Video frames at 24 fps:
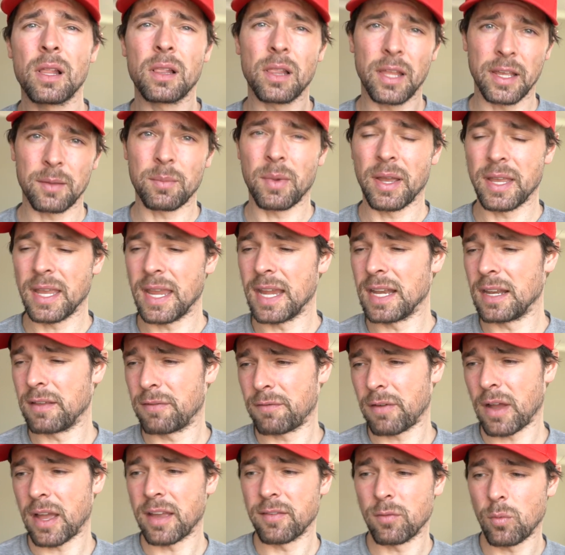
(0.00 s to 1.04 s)
like my
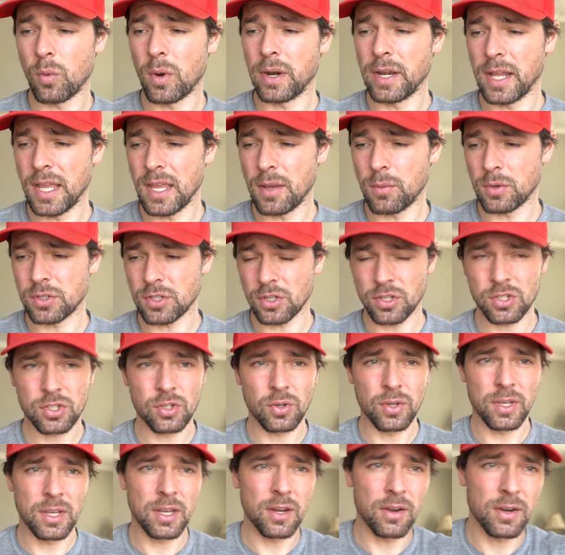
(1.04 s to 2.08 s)
85-1.8, which I'll
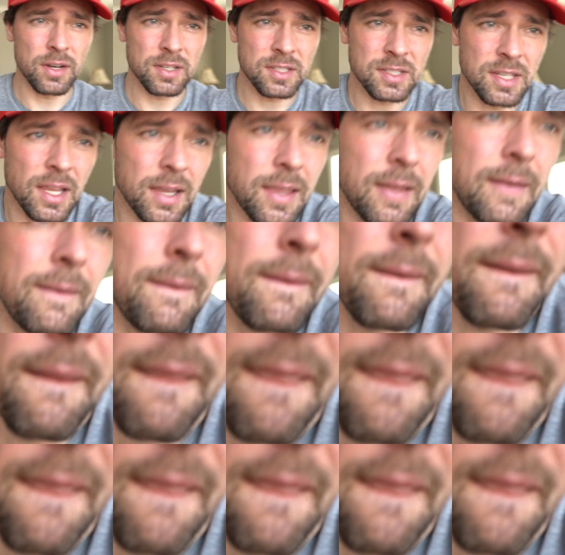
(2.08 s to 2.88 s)
show you here in a second.